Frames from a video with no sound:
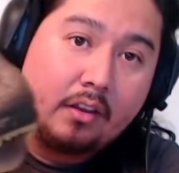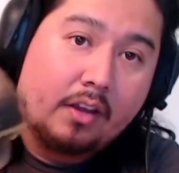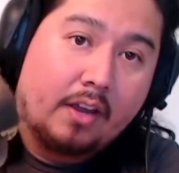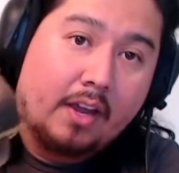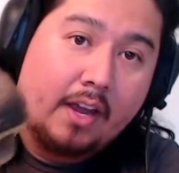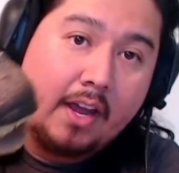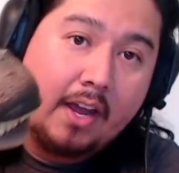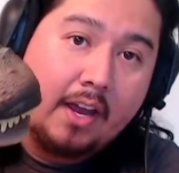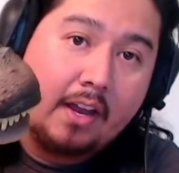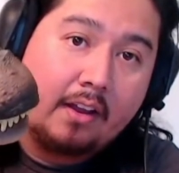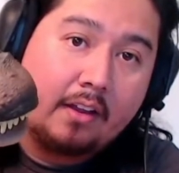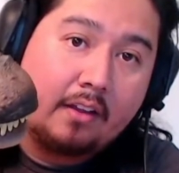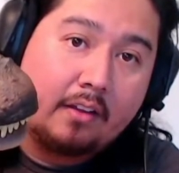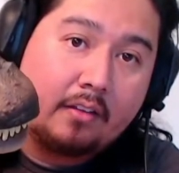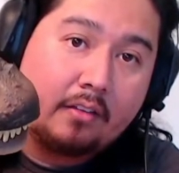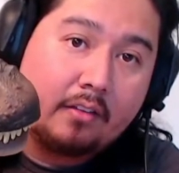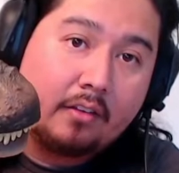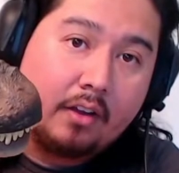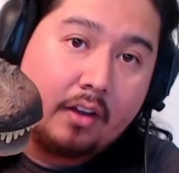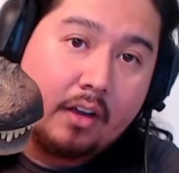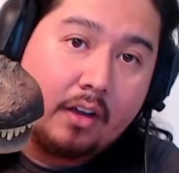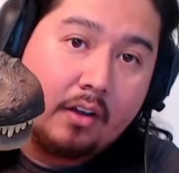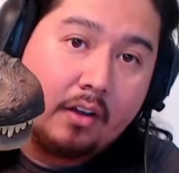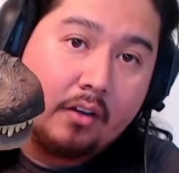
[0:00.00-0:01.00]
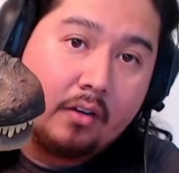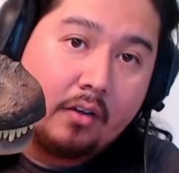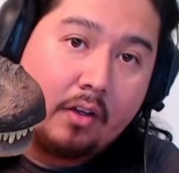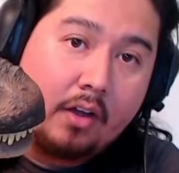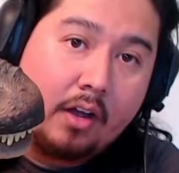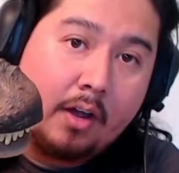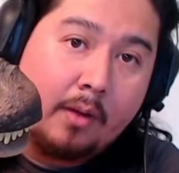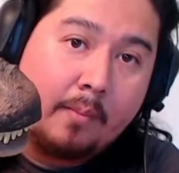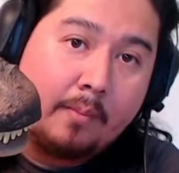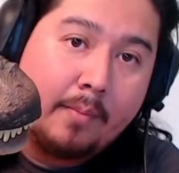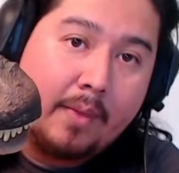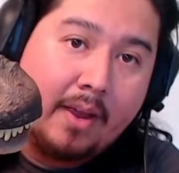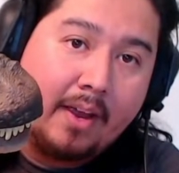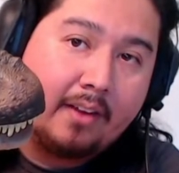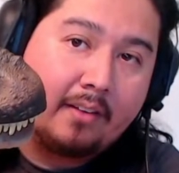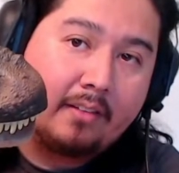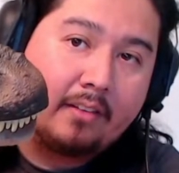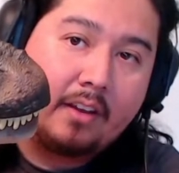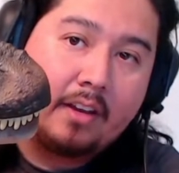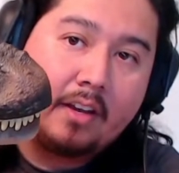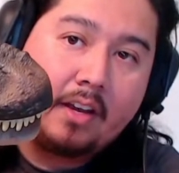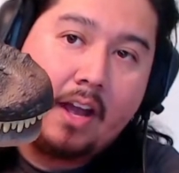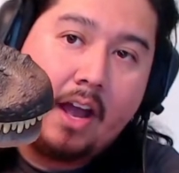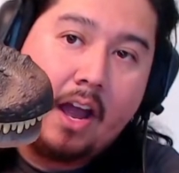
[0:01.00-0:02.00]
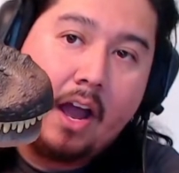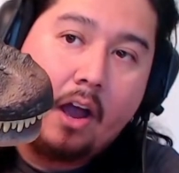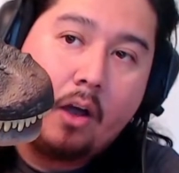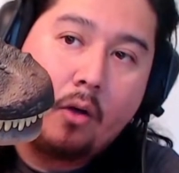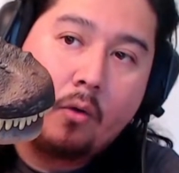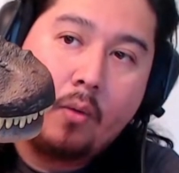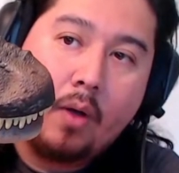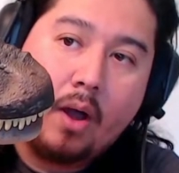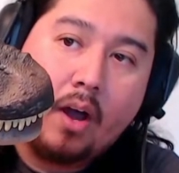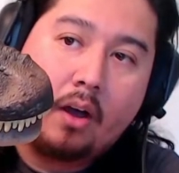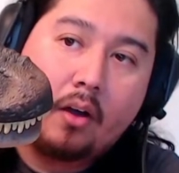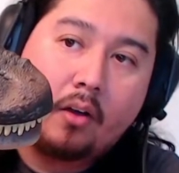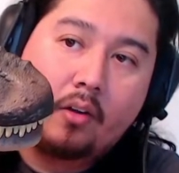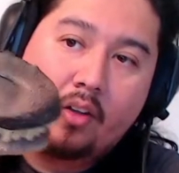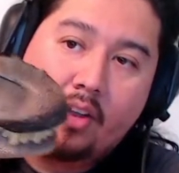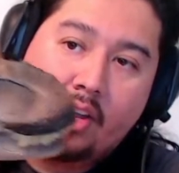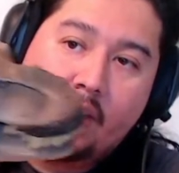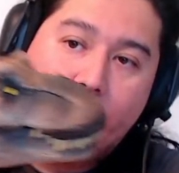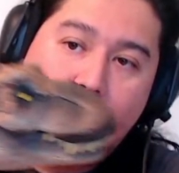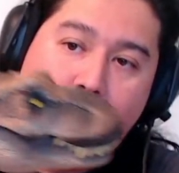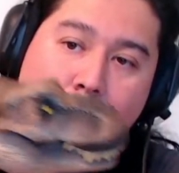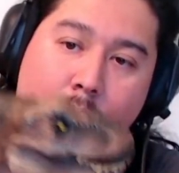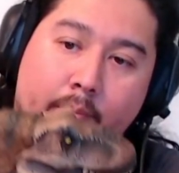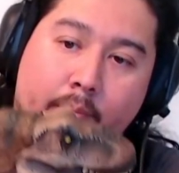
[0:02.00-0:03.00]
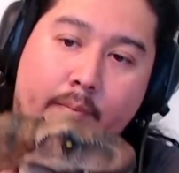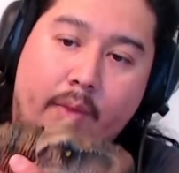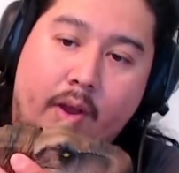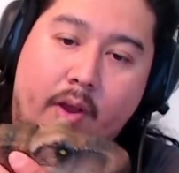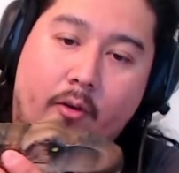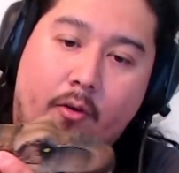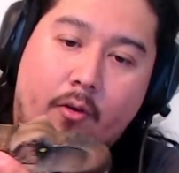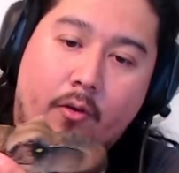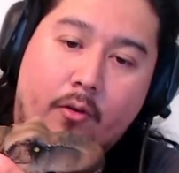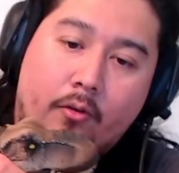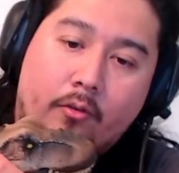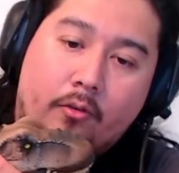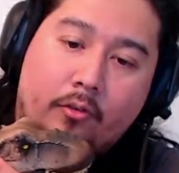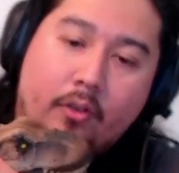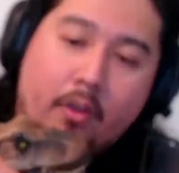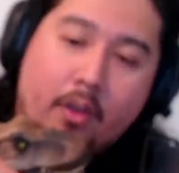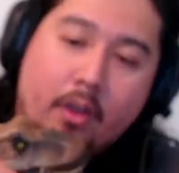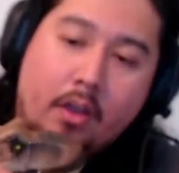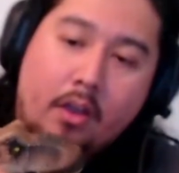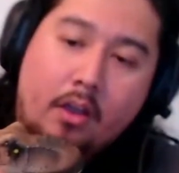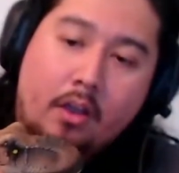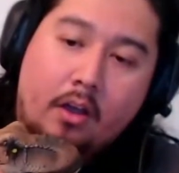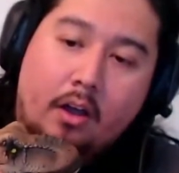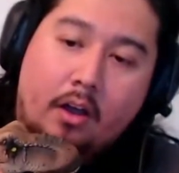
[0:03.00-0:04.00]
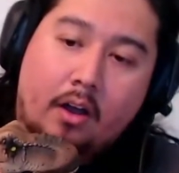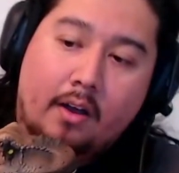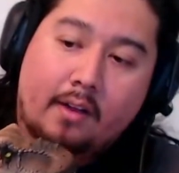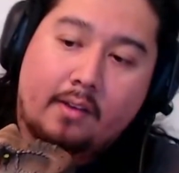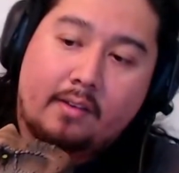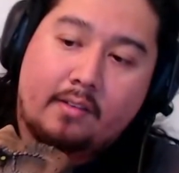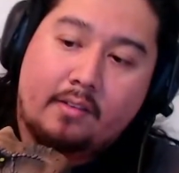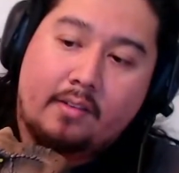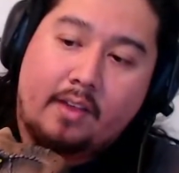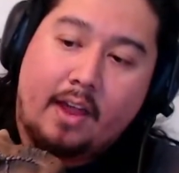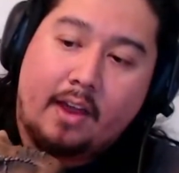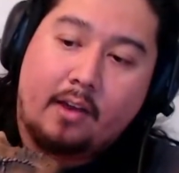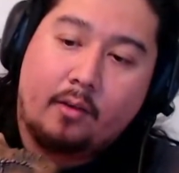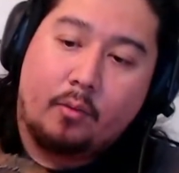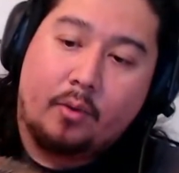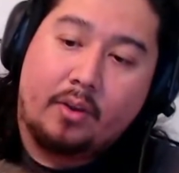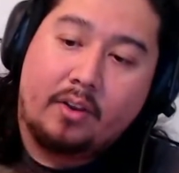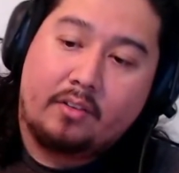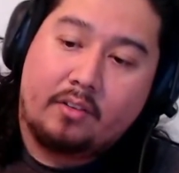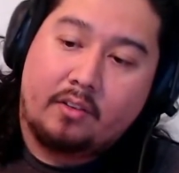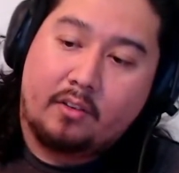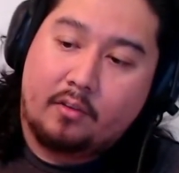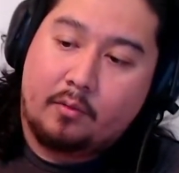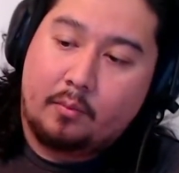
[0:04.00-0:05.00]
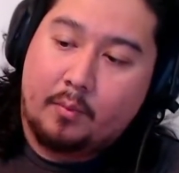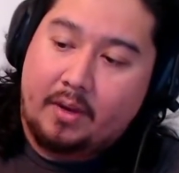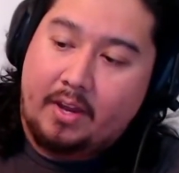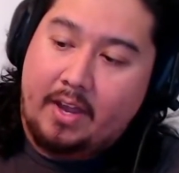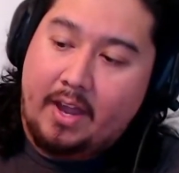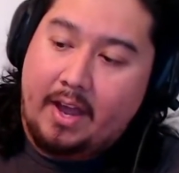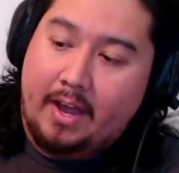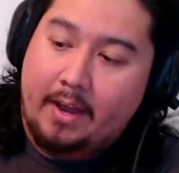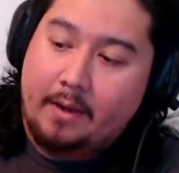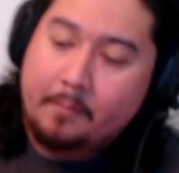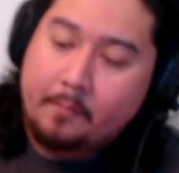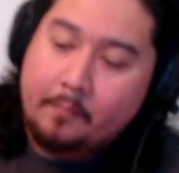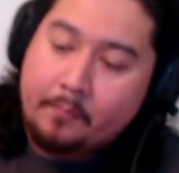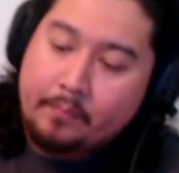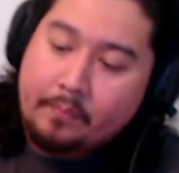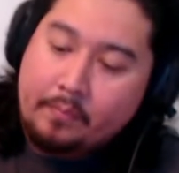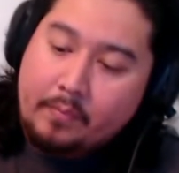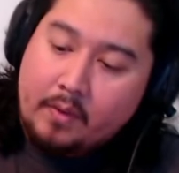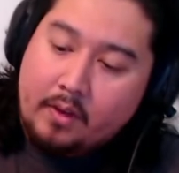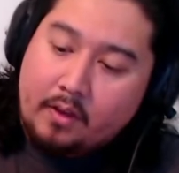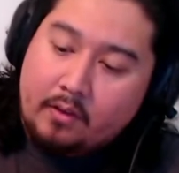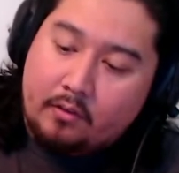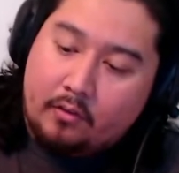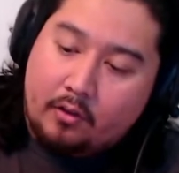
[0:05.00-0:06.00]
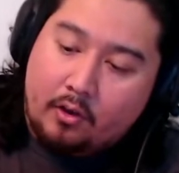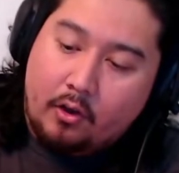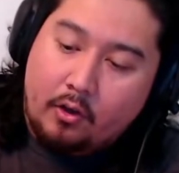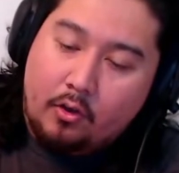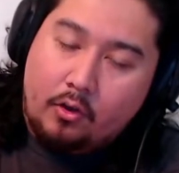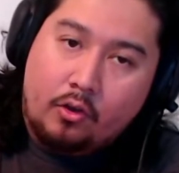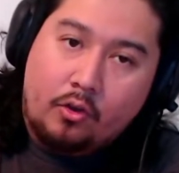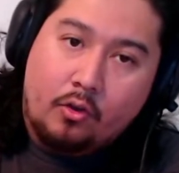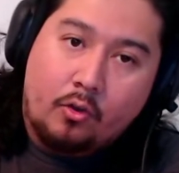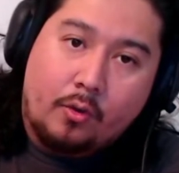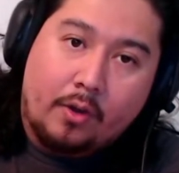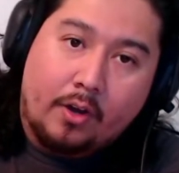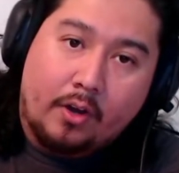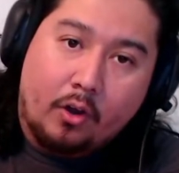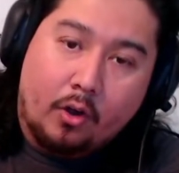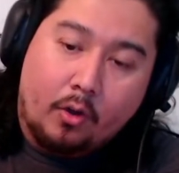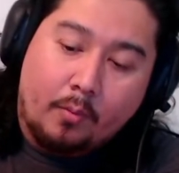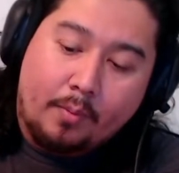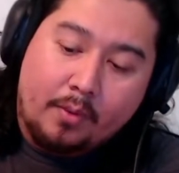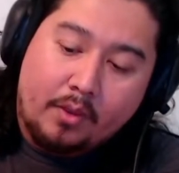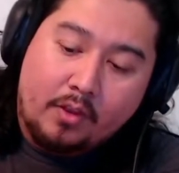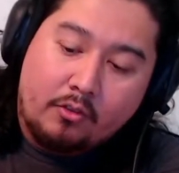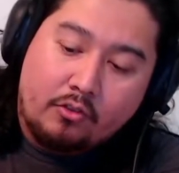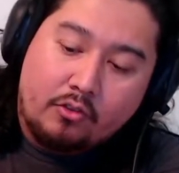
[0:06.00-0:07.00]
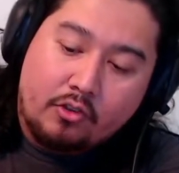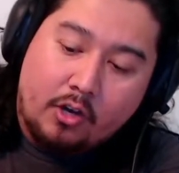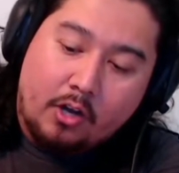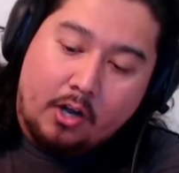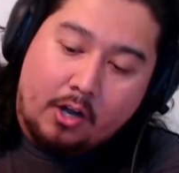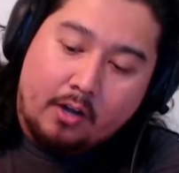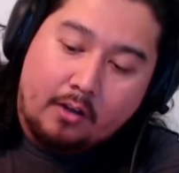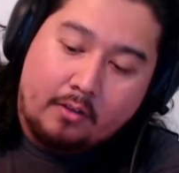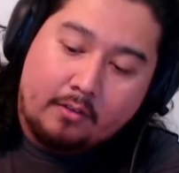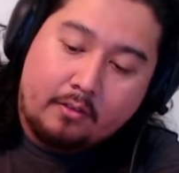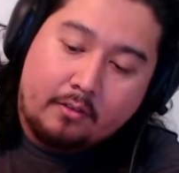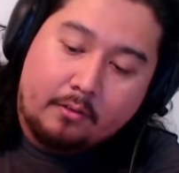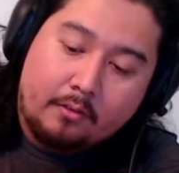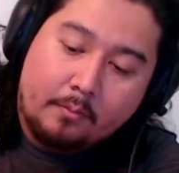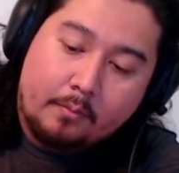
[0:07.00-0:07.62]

It is amazing how well it mirrors Stan Winston's maquette. So you can open the jaws,